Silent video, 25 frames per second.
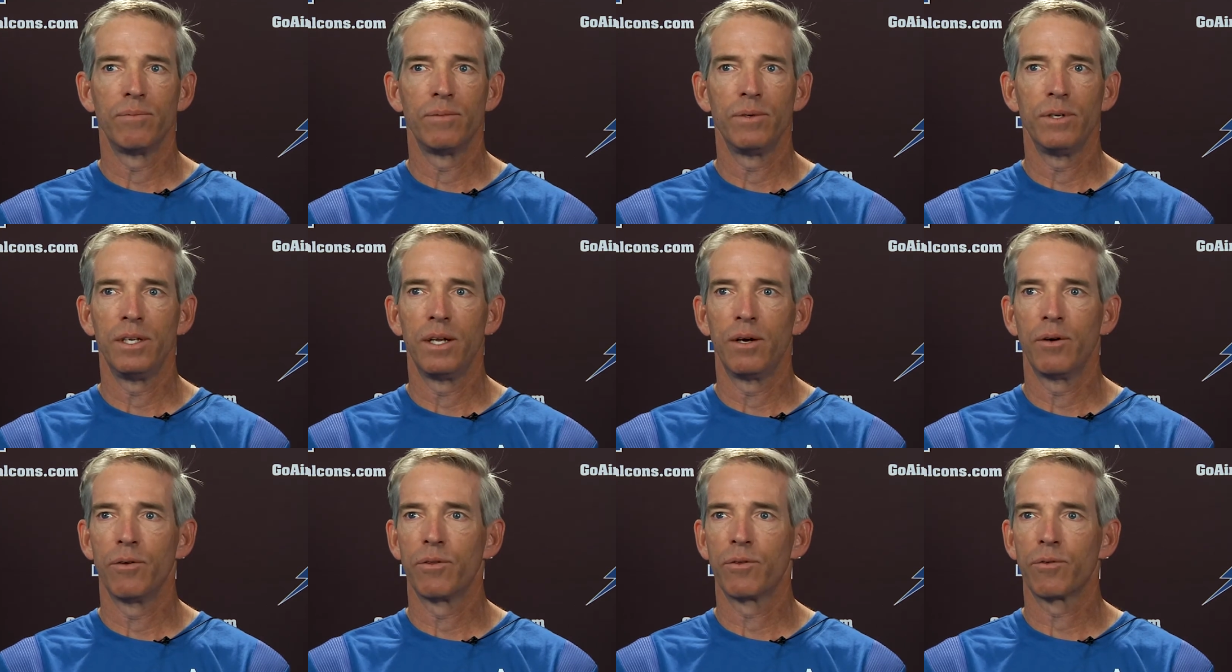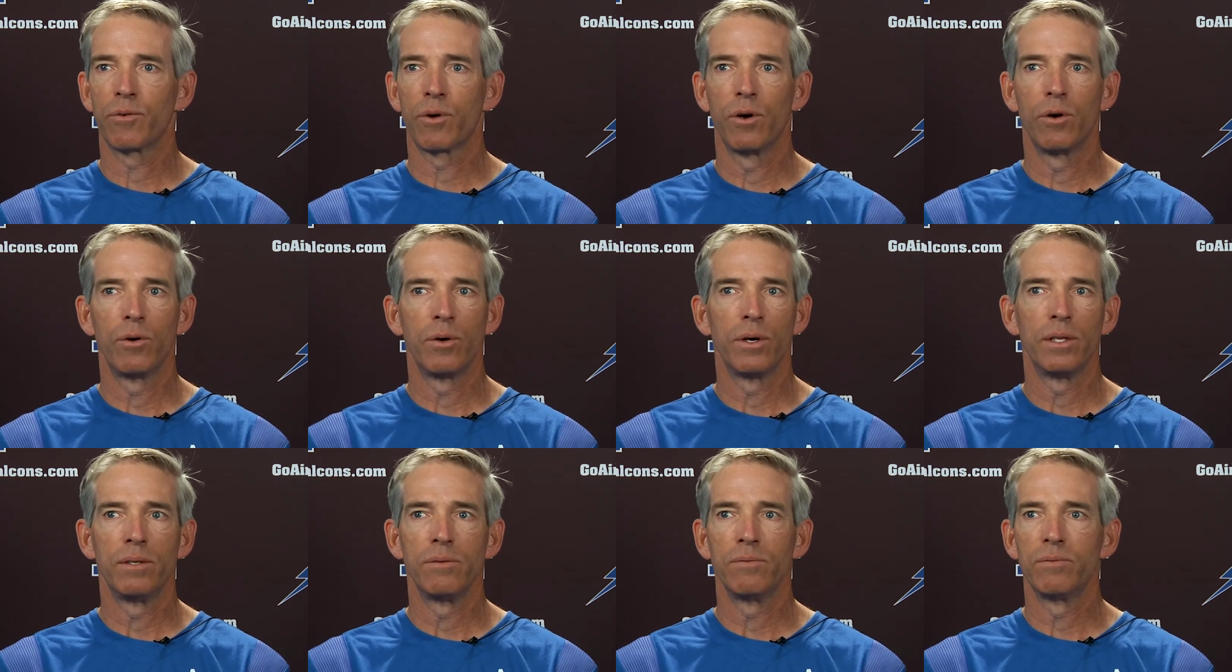you know
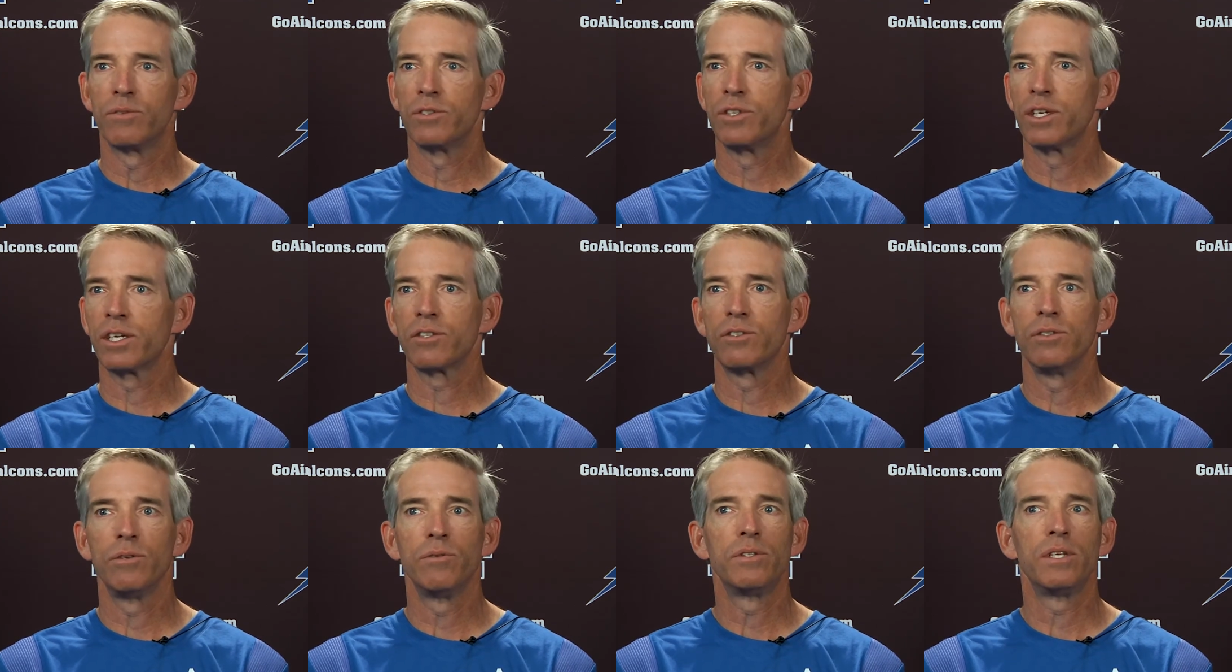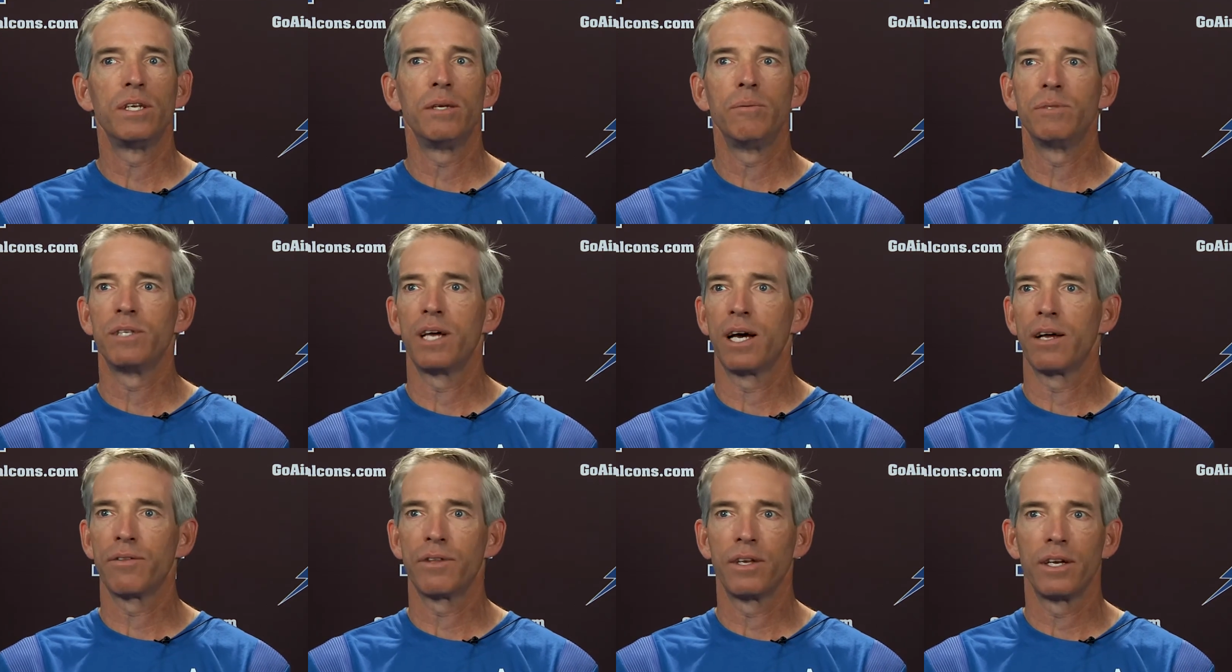throwing six new
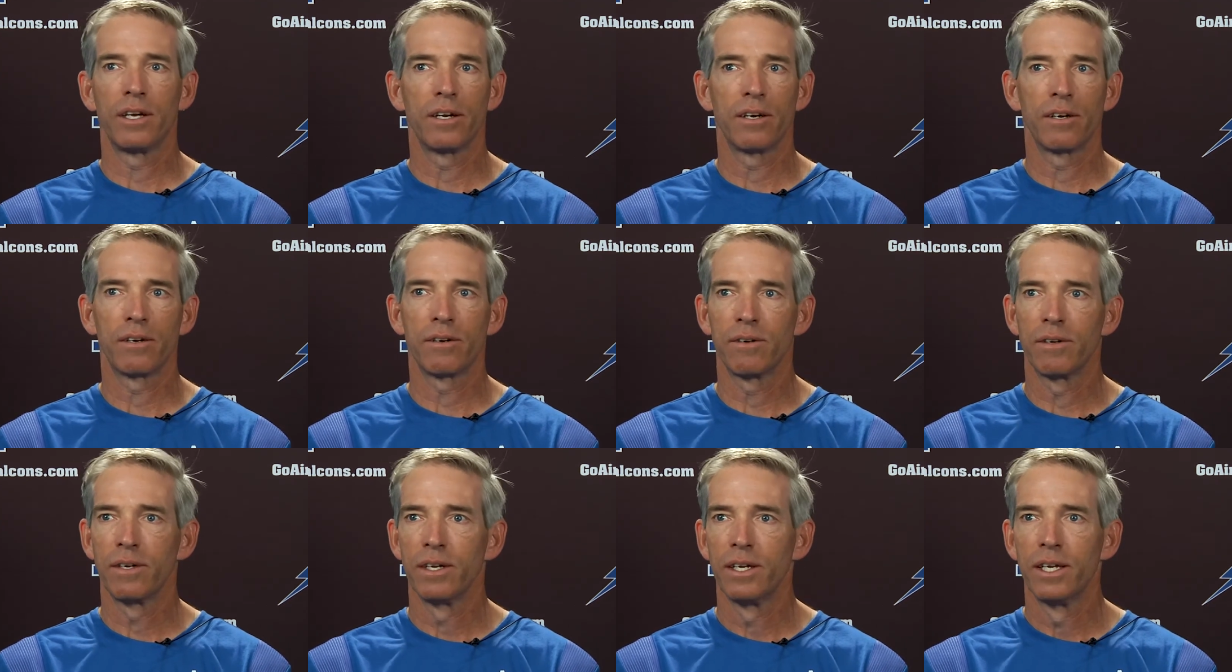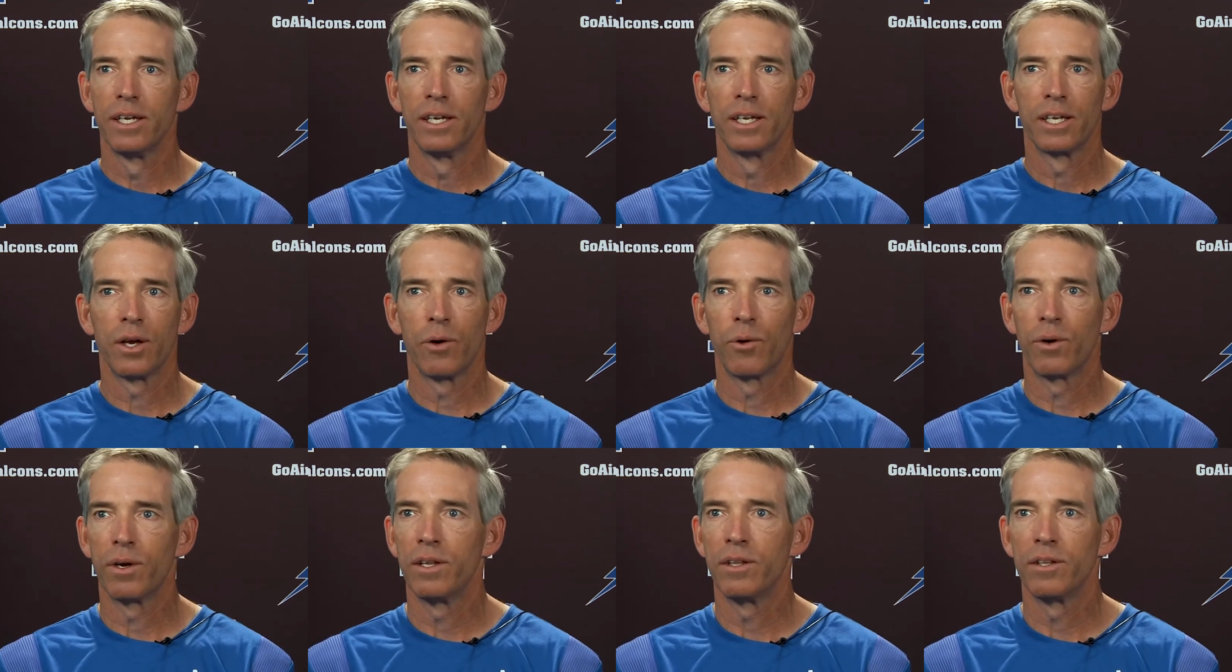teams out there
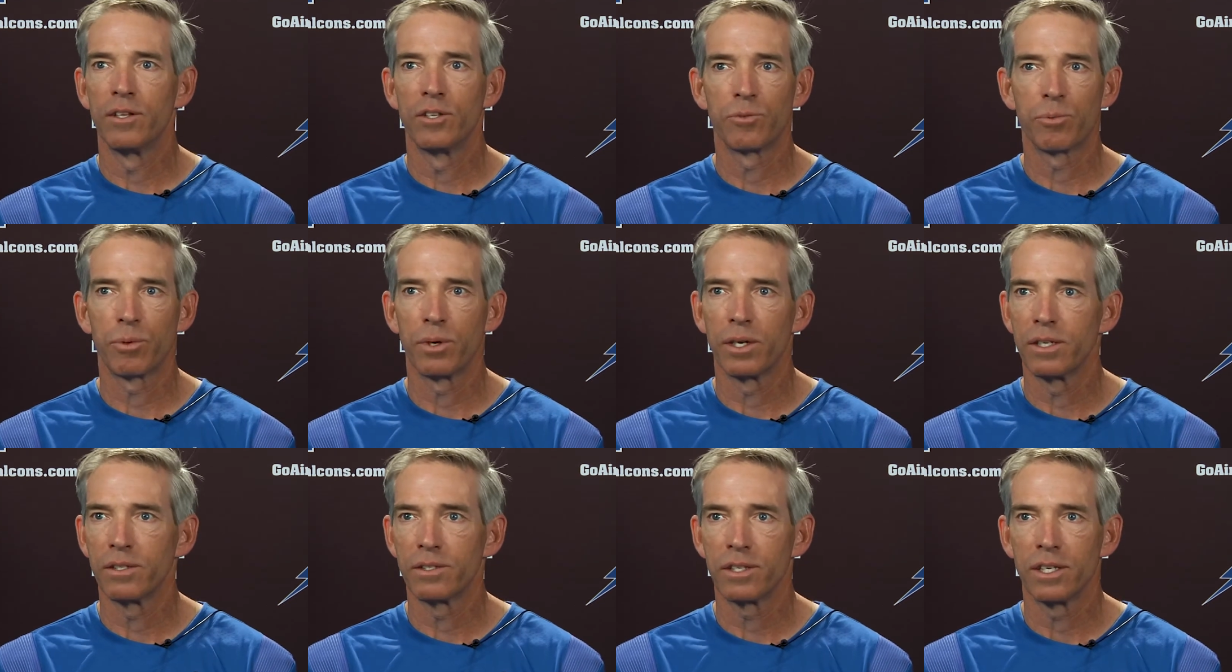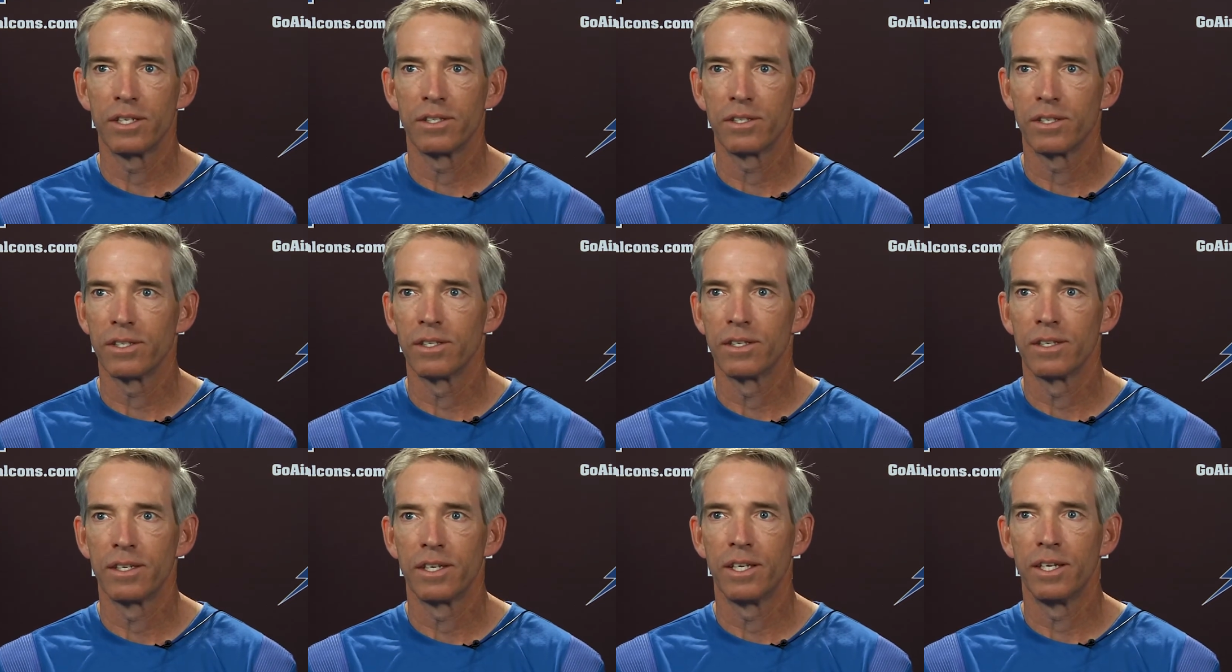going into the spring
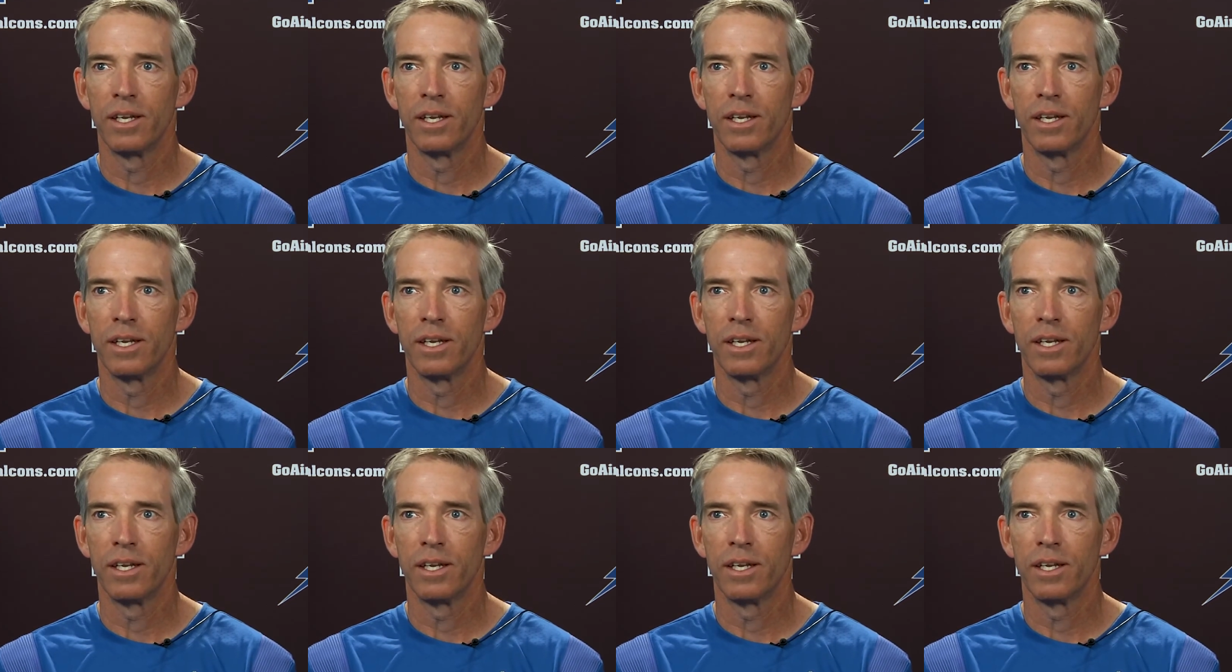season.